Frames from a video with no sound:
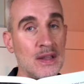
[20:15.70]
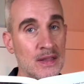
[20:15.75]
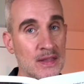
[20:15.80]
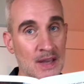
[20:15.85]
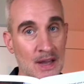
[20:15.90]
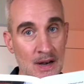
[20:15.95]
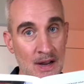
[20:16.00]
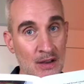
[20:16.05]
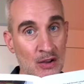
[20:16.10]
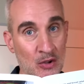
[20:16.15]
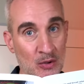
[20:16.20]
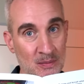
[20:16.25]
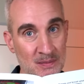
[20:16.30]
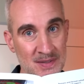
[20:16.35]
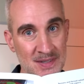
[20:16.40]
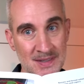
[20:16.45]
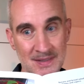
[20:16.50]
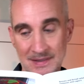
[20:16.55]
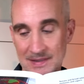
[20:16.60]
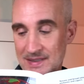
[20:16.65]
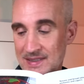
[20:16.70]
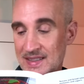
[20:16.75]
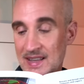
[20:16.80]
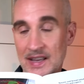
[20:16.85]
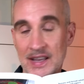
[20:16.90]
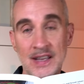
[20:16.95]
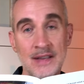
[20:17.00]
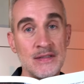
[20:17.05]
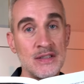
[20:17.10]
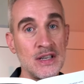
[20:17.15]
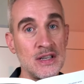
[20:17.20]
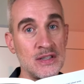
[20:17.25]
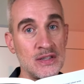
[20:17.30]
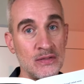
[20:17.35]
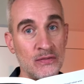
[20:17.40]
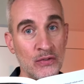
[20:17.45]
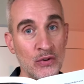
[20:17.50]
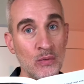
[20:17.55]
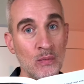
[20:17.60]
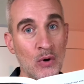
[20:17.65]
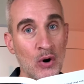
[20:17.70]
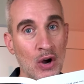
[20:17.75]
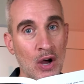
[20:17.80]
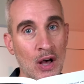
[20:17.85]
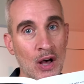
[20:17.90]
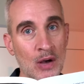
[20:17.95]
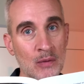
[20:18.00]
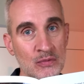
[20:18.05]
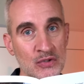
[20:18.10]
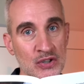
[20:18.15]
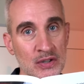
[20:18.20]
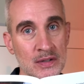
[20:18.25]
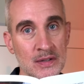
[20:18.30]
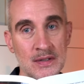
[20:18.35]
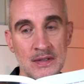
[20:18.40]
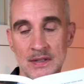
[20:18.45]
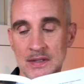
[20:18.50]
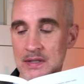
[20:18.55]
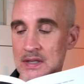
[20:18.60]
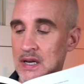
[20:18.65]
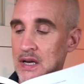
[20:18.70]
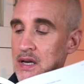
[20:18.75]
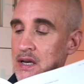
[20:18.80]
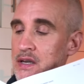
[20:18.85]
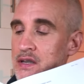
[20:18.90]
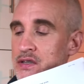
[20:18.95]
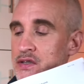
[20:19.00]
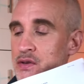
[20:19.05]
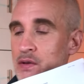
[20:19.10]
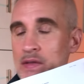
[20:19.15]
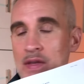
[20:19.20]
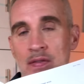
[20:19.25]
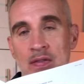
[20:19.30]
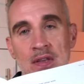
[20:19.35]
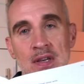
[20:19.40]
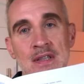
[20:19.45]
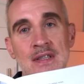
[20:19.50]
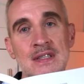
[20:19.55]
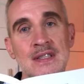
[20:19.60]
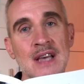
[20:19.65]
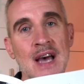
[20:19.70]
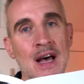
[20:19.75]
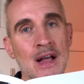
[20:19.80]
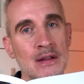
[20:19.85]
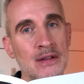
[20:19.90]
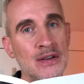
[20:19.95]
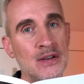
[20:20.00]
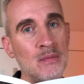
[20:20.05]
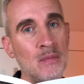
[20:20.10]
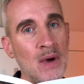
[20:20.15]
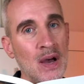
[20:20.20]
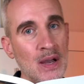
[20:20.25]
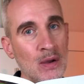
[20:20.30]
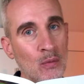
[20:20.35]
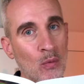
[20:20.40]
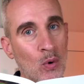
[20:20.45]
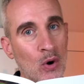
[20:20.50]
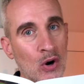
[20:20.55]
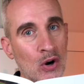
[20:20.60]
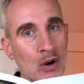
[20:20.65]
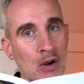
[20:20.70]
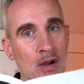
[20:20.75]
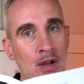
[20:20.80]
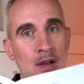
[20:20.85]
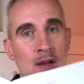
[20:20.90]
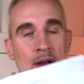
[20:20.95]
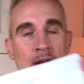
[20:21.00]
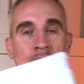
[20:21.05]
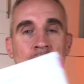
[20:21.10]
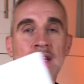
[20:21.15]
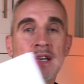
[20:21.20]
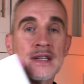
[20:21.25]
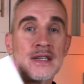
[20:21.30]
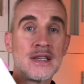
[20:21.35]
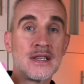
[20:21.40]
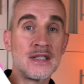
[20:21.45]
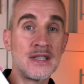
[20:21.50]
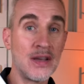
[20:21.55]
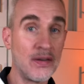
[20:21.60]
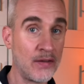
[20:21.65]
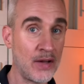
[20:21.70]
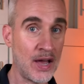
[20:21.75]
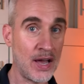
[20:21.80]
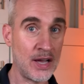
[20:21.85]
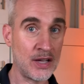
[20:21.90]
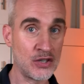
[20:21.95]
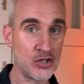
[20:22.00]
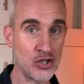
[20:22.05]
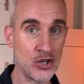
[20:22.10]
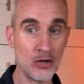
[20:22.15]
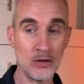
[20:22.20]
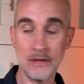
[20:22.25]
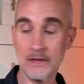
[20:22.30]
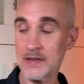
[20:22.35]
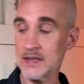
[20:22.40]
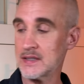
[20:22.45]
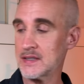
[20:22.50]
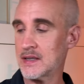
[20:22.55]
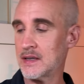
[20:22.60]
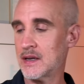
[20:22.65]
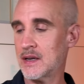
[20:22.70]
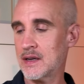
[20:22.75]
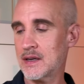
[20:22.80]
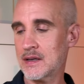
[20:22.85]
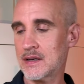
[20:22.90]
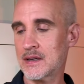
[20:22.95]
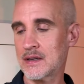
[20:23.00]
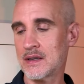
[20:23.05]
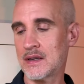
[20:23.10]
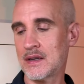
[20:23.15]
That helps. That gives us a few more options. So then this salad might work. It does have anchovies in it.